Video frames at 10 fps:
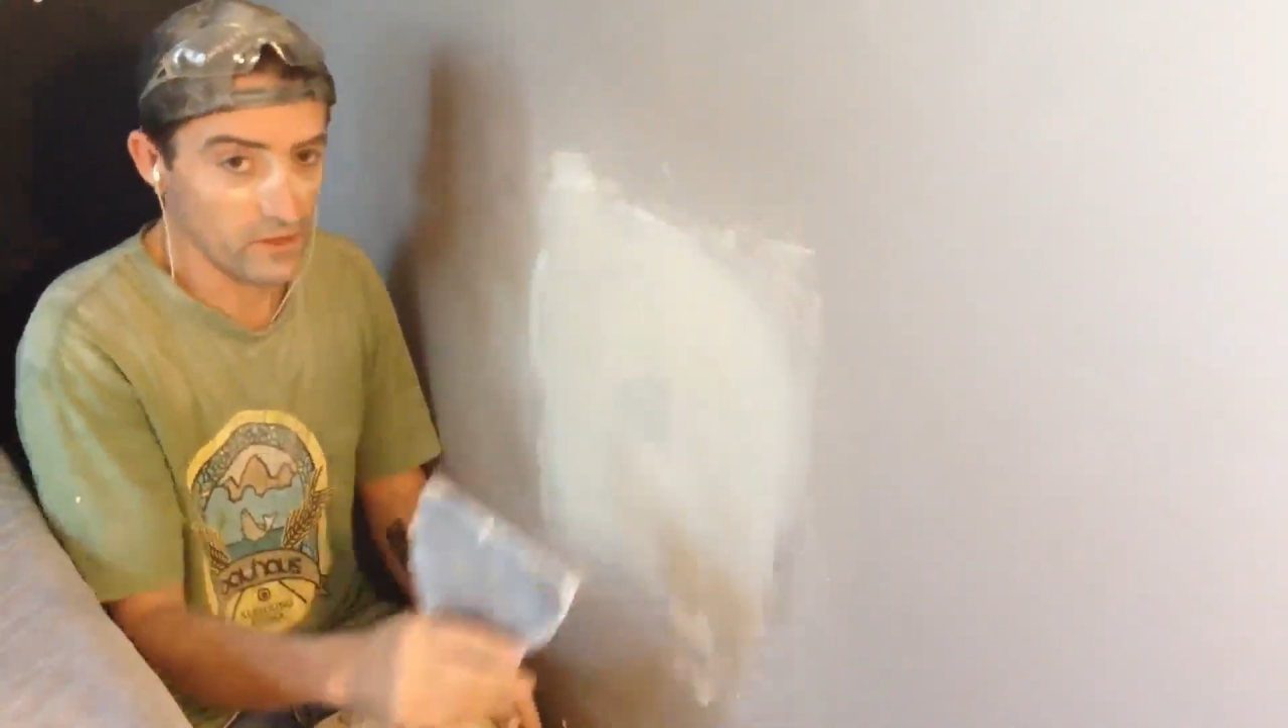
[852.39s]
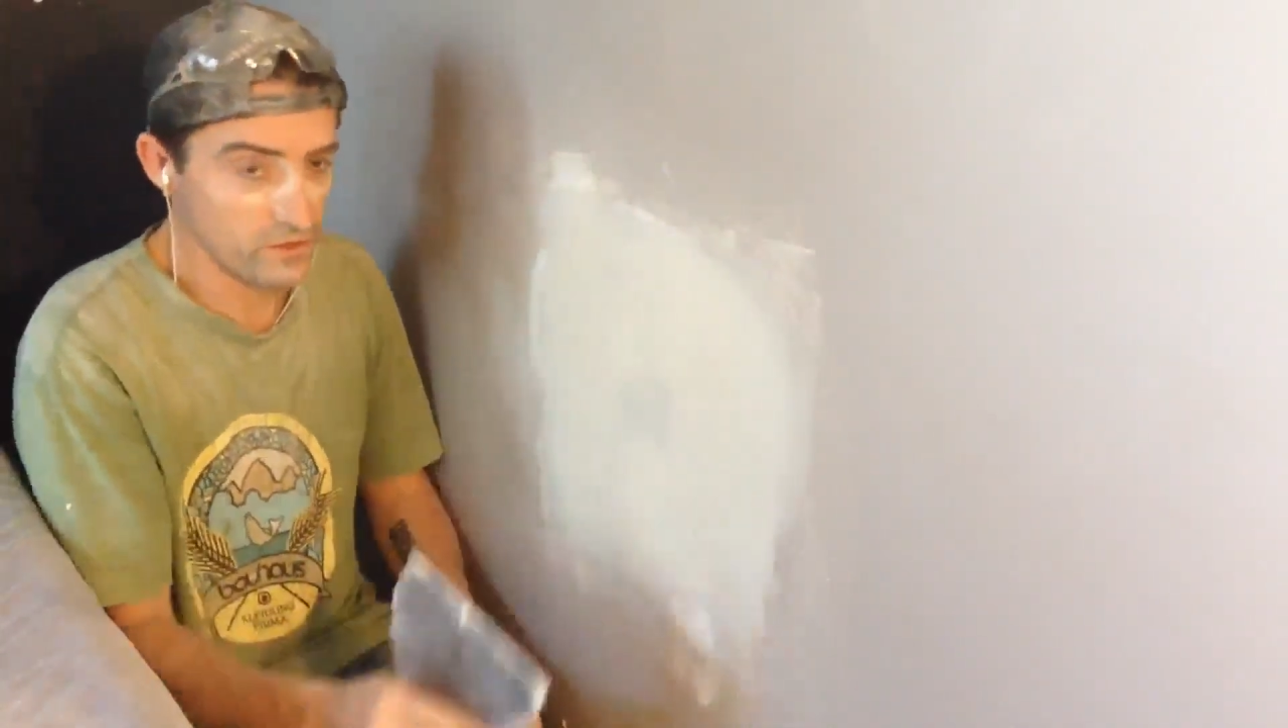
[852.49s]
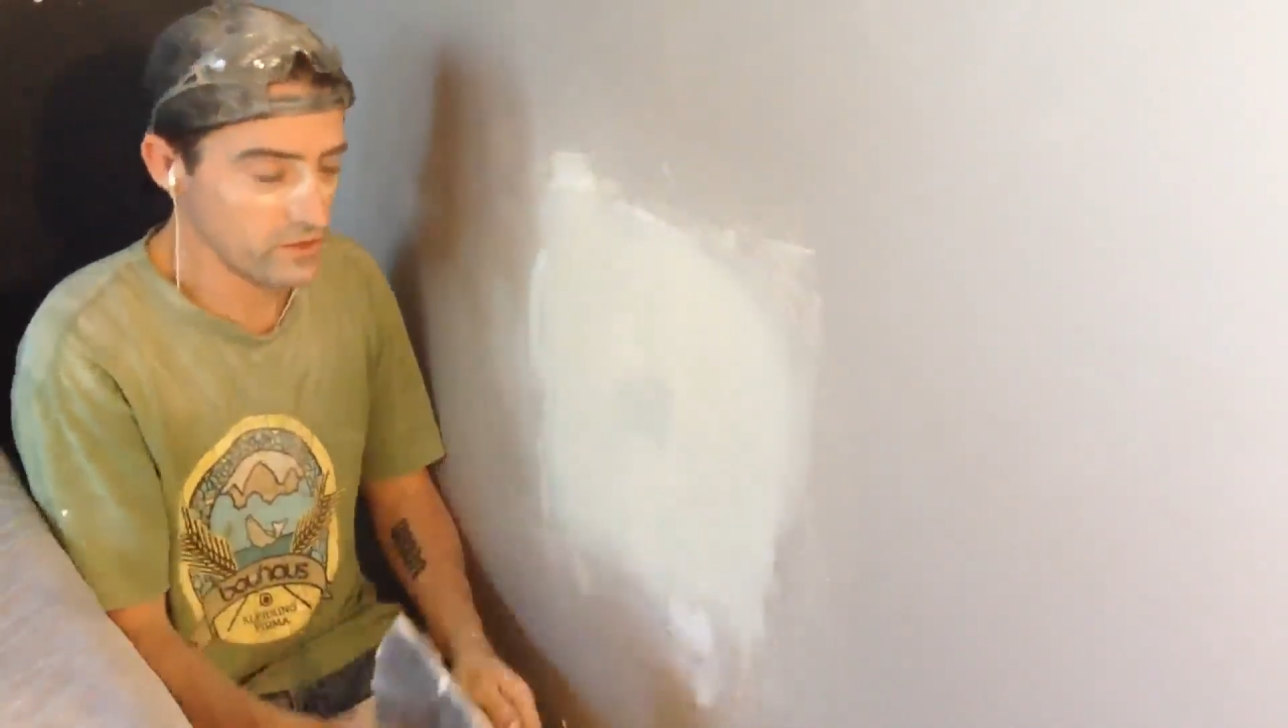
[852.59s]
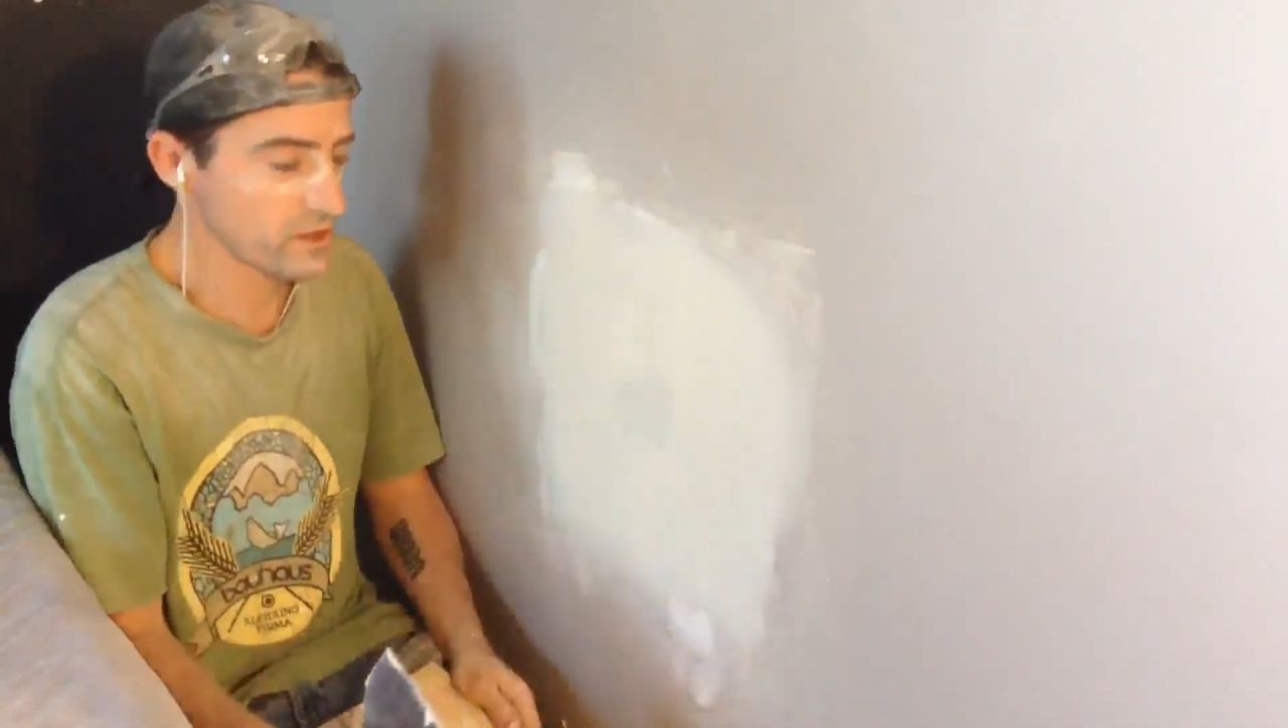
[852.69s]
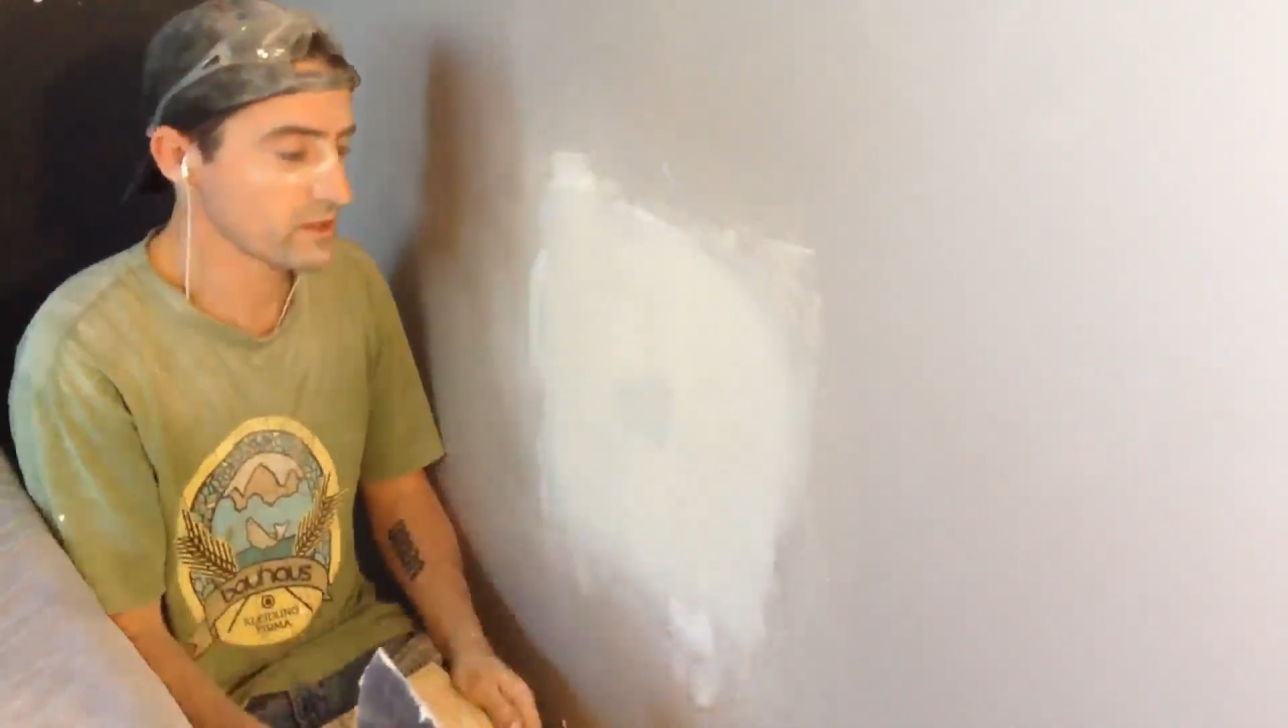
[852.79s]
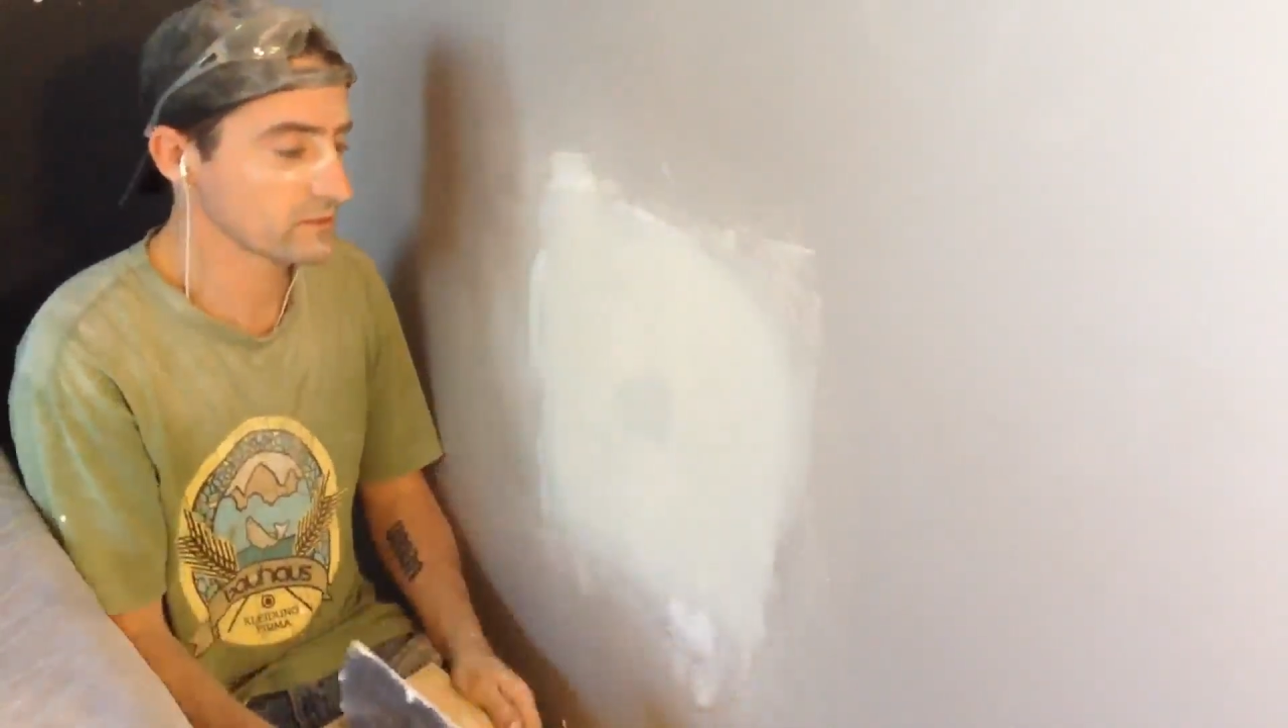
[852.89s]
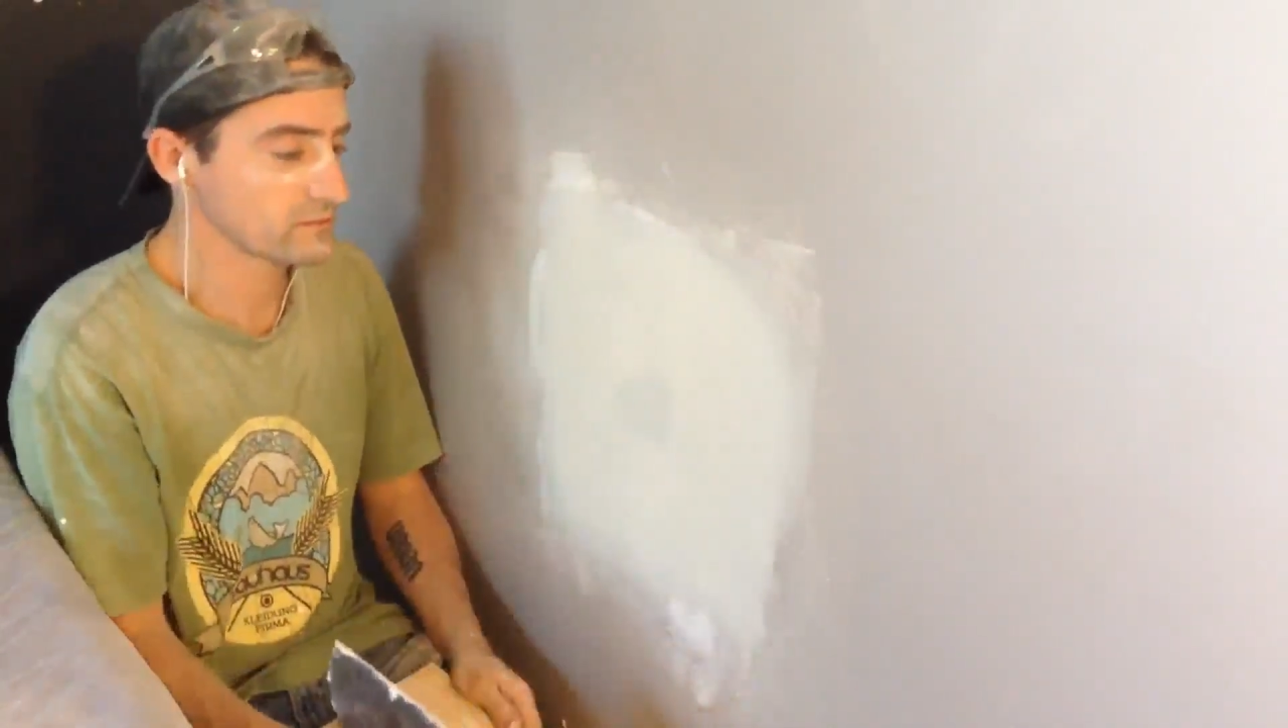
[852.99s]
dry,